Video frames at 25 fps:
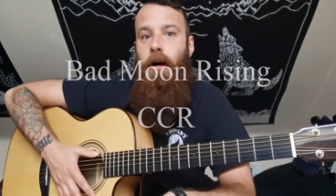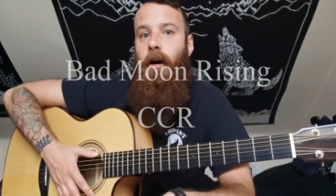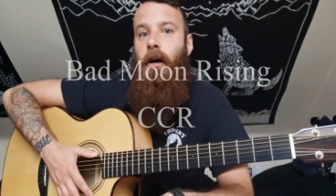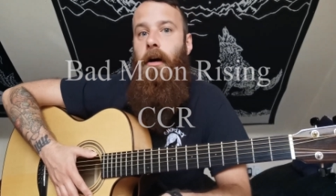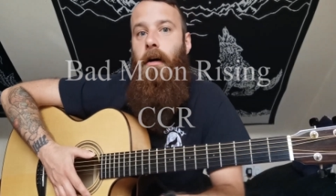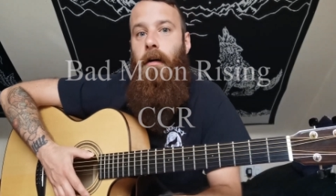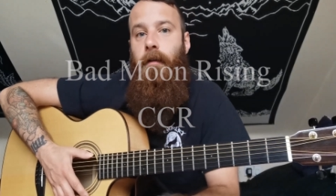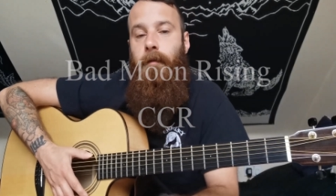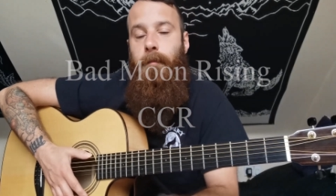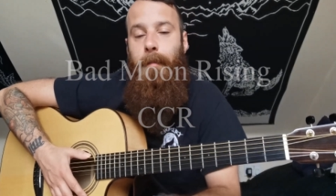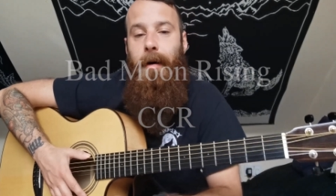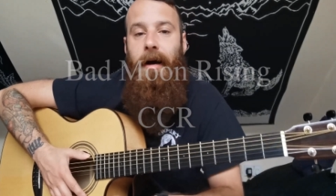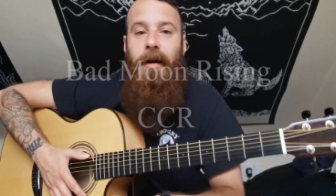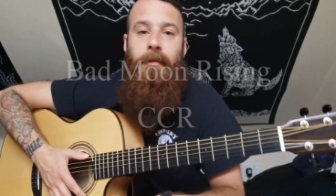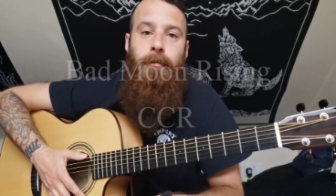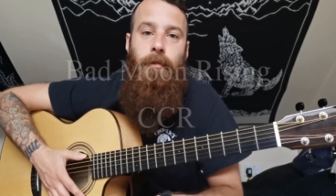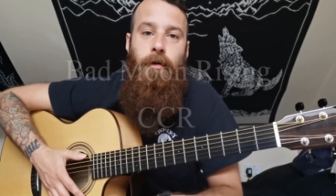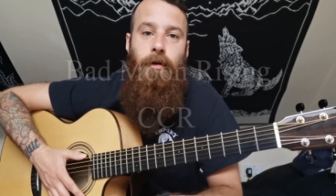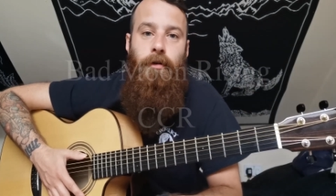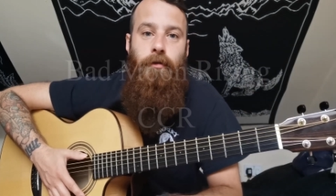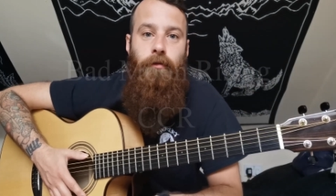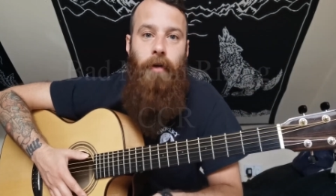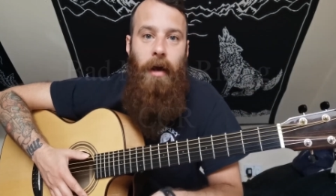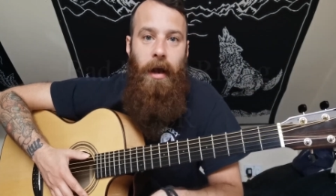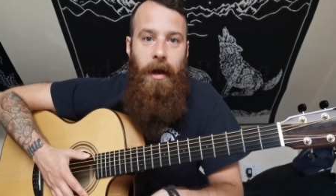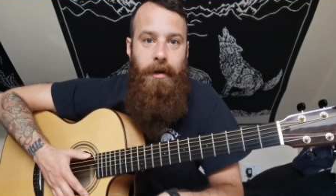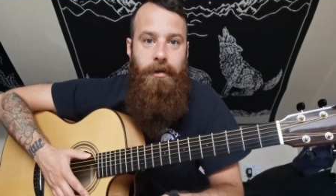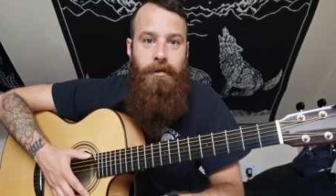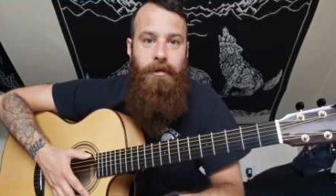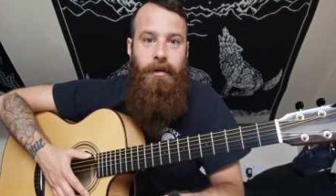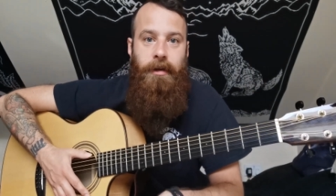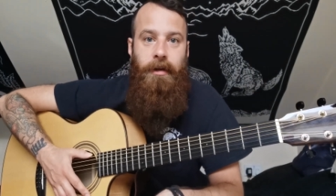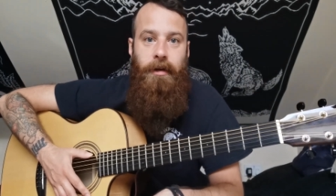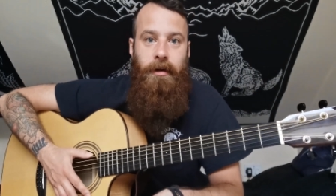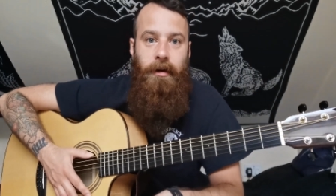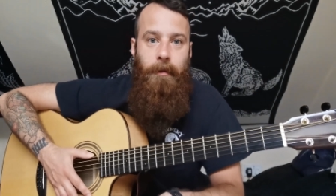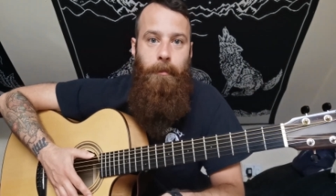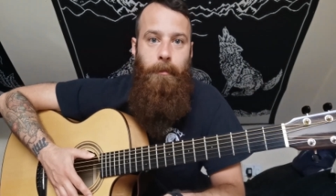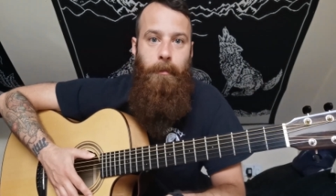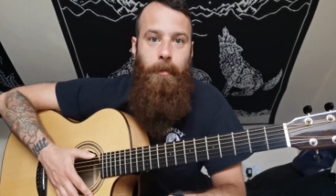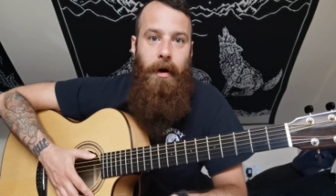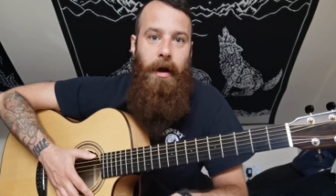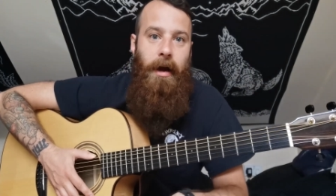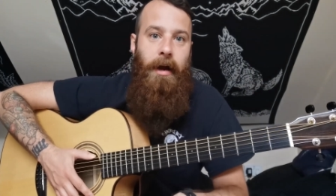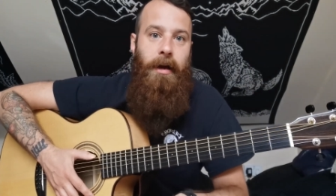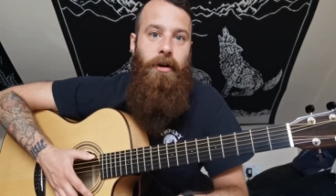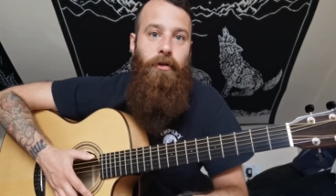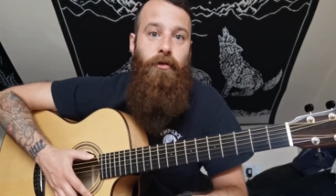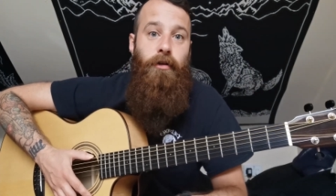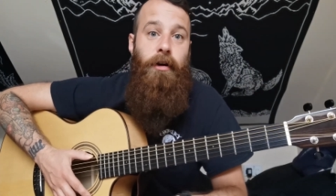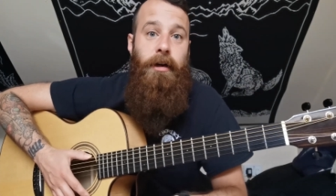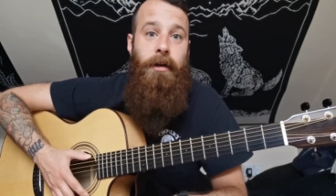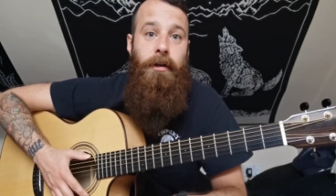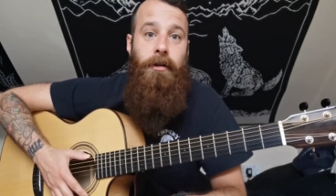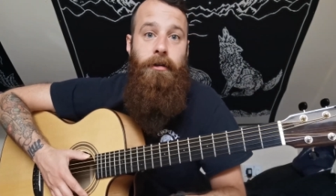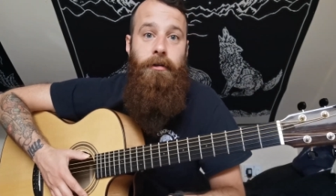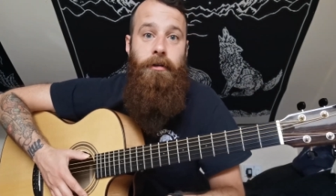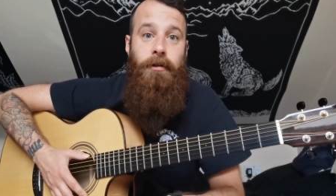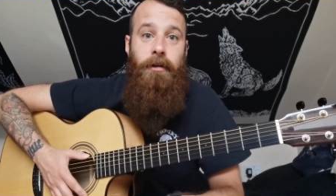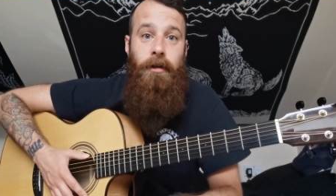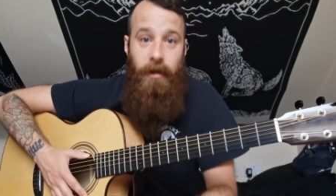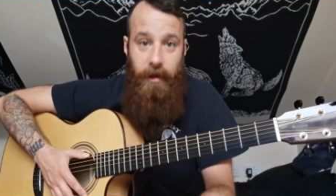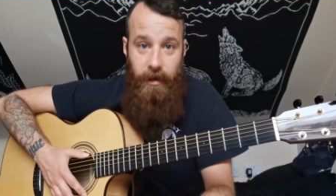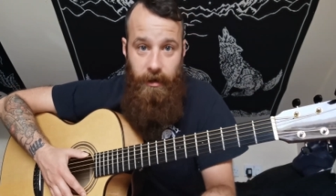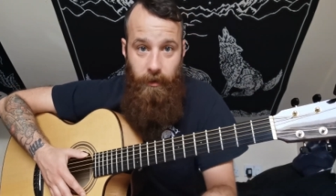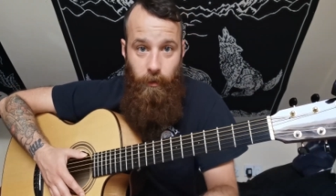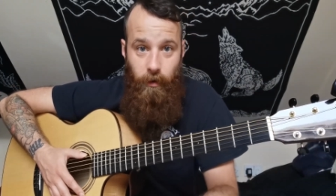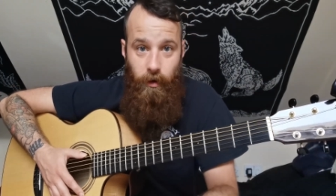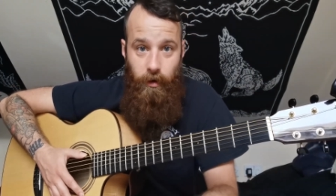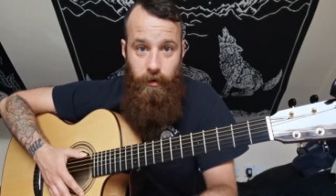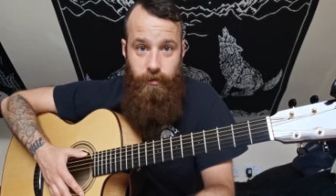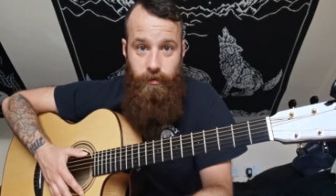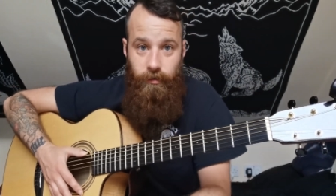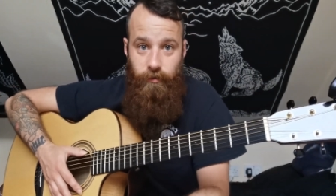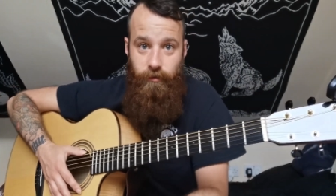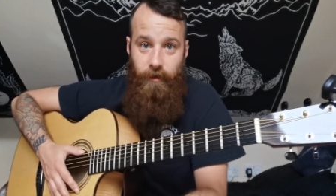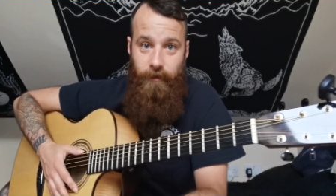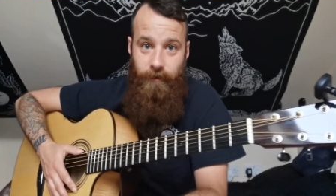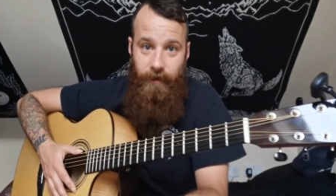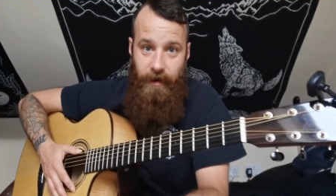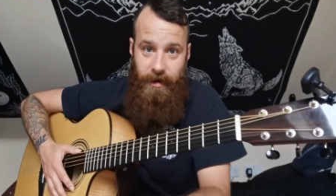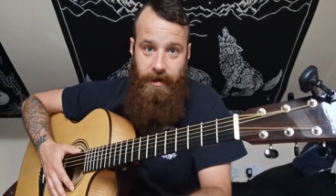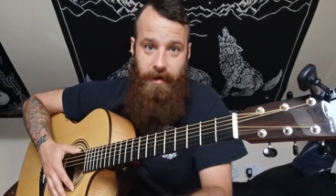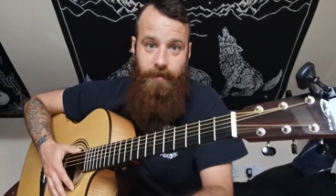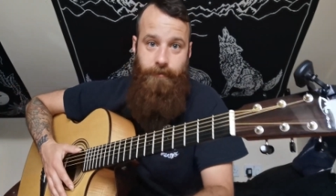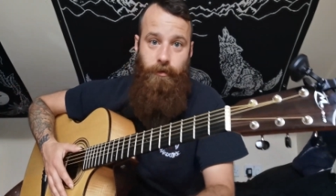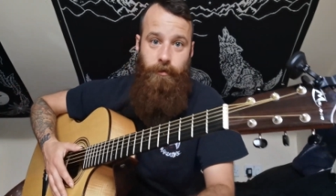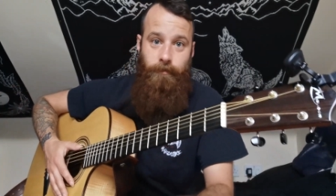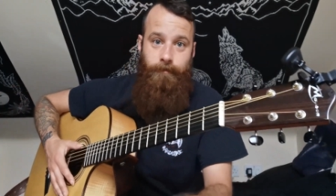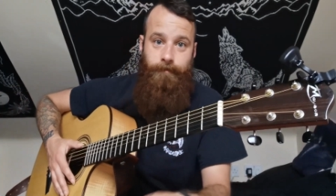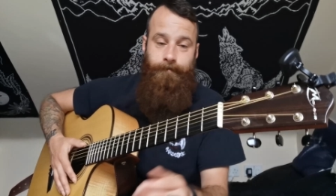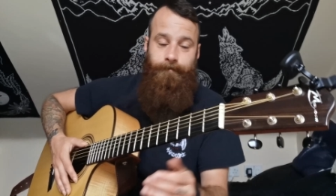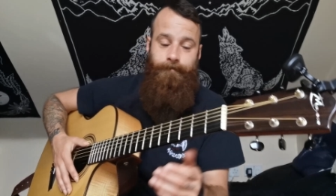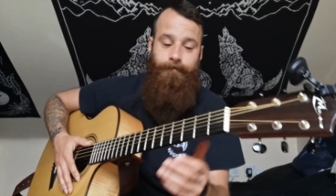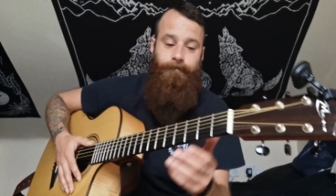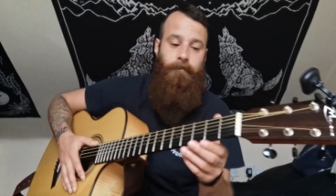of Bad Moon Rising by Creedence Clearwater Revival.